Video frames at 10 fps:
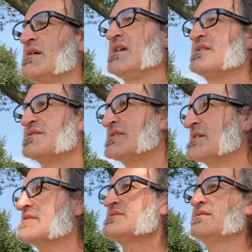into
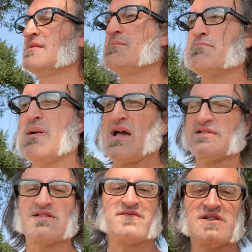these
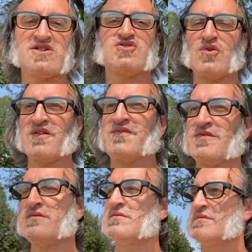massively
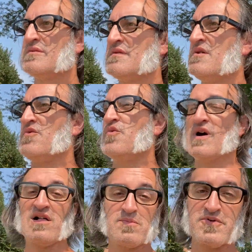joyful,
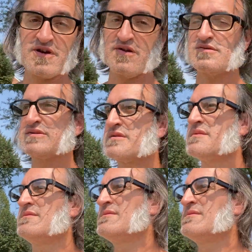well-produced,